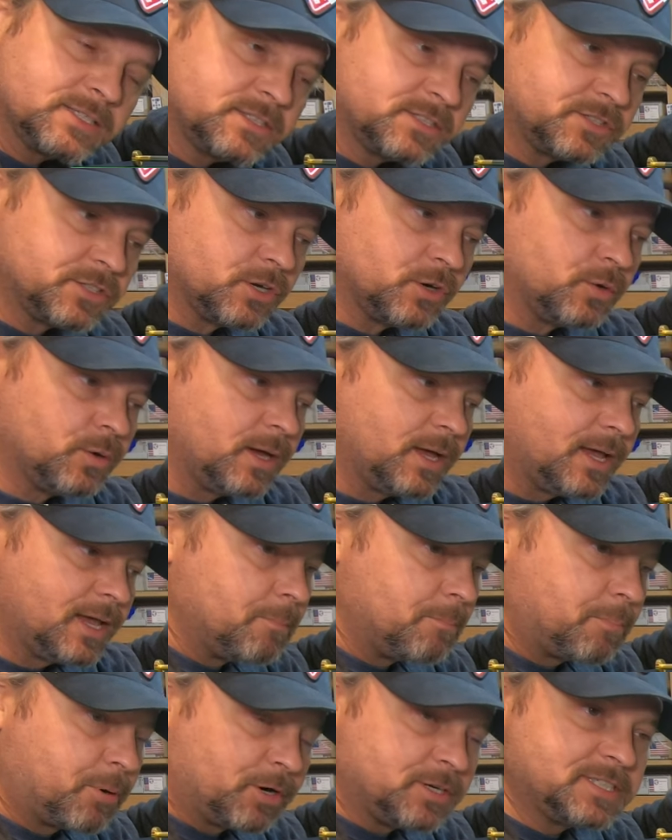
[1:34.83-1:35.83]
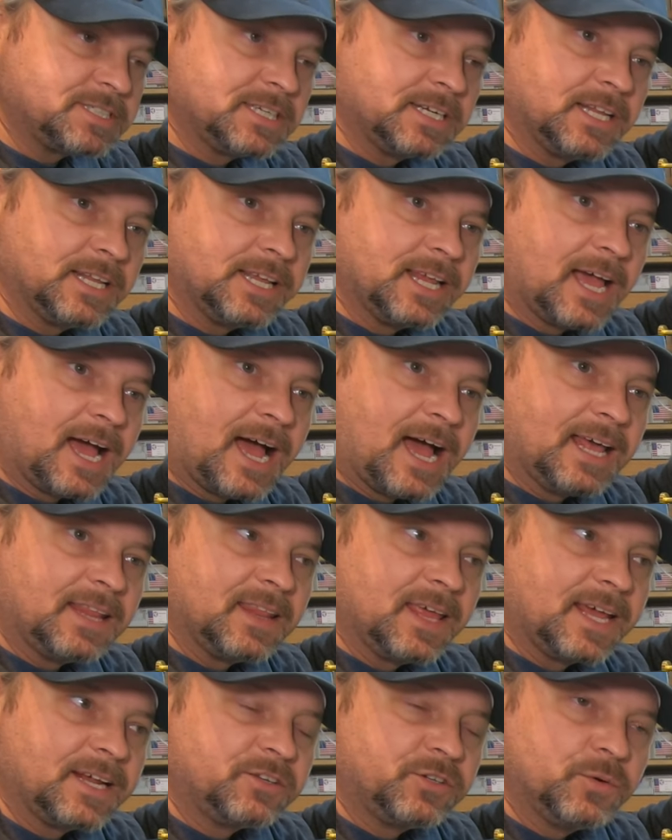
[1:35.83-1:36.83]
So personally, I
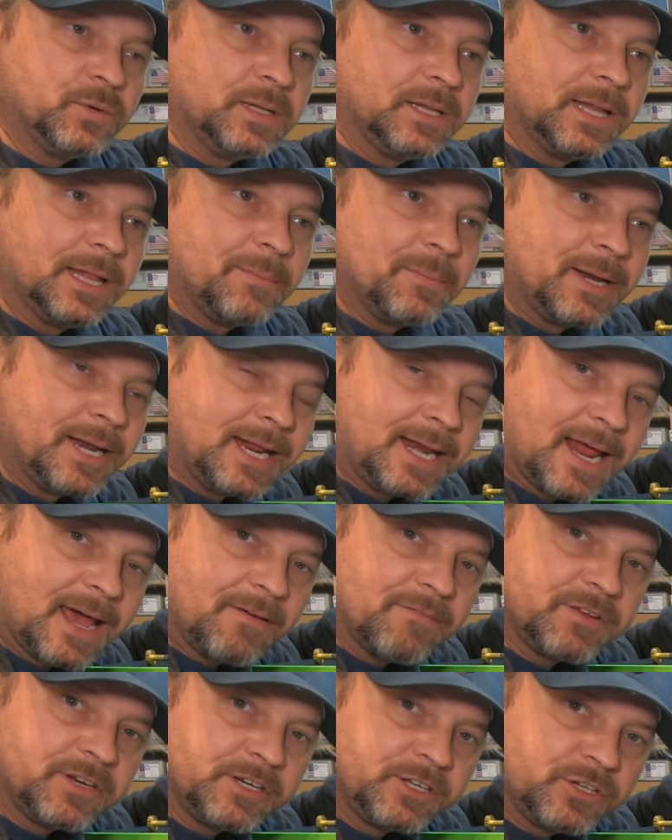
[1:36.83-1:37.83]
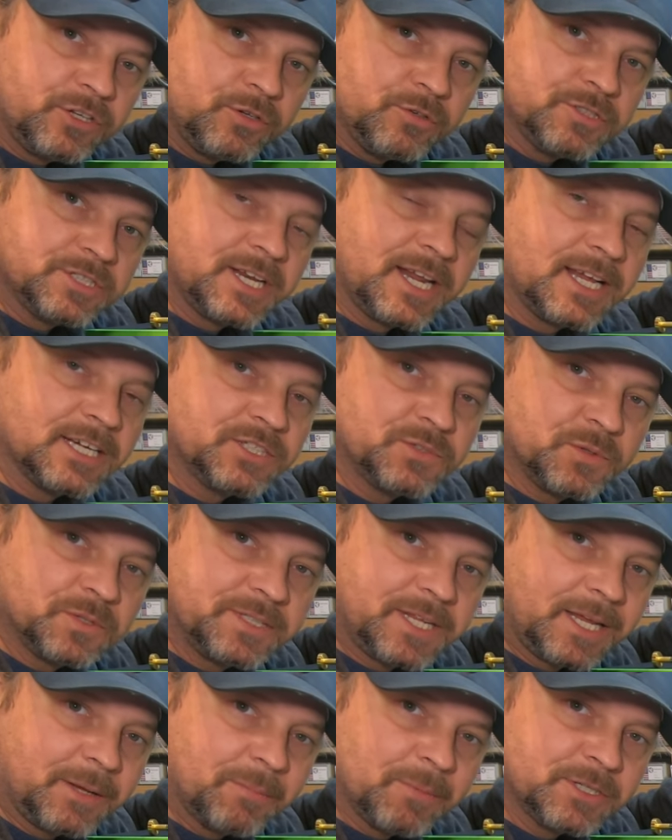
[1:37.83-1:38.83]
like to eliminate having to use an actual
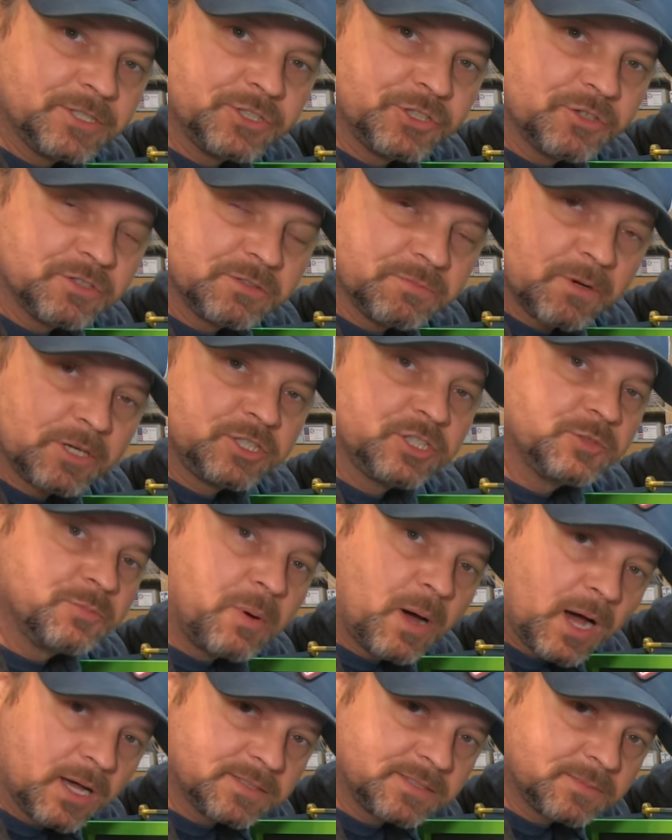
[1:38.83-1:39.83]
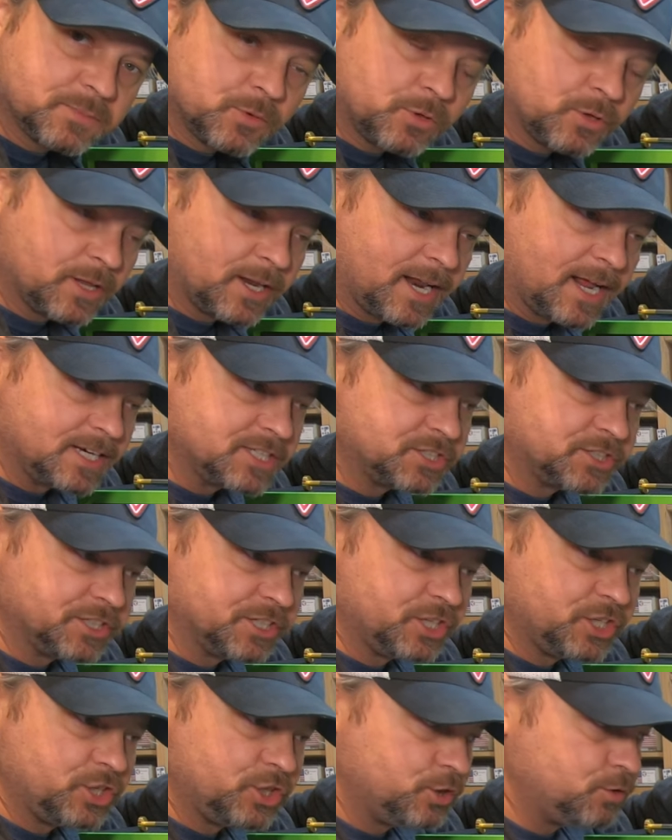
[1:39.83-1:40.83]
tape measure as much as possible and actually
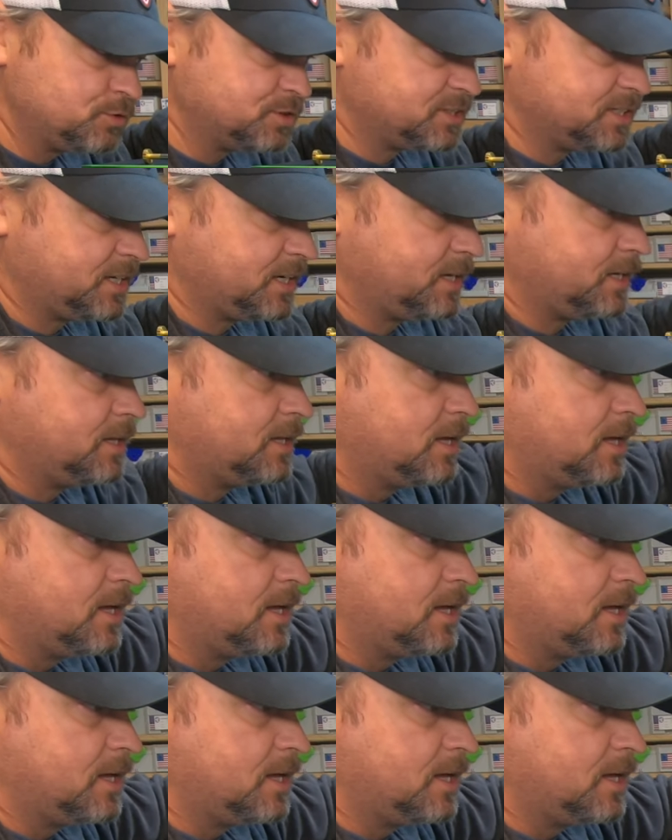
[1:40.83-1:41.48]
using,